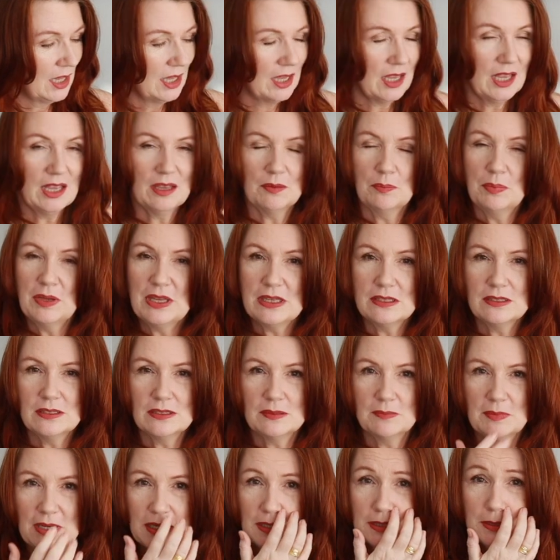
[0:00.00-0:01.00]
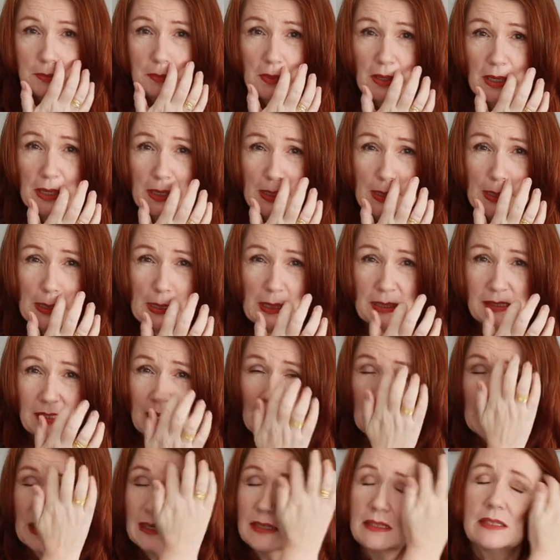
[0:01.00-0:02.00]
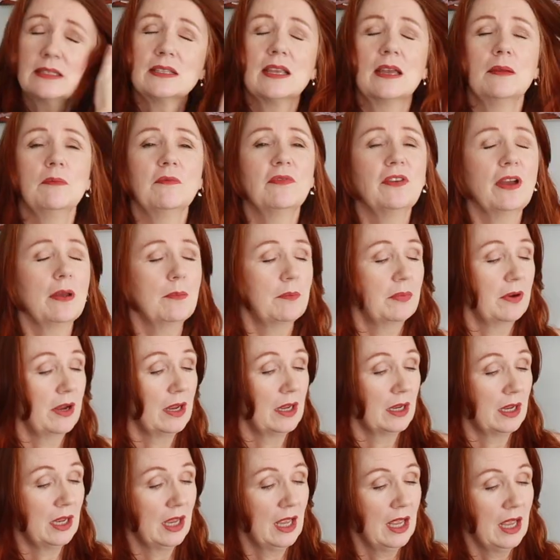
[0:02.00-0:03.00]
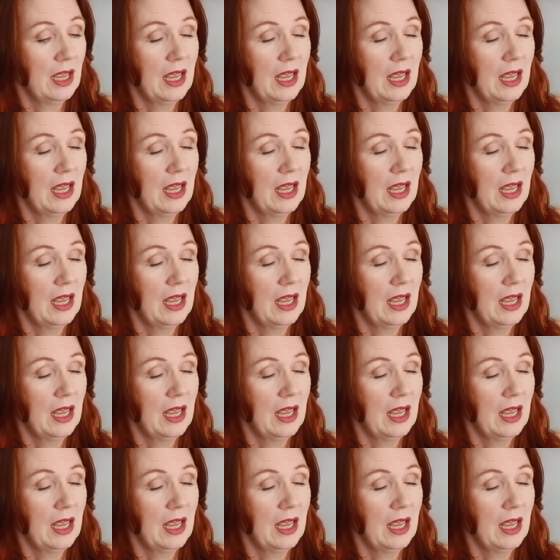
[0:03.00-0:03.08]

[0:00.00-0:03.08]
It appears to me to be exactly the same fabric,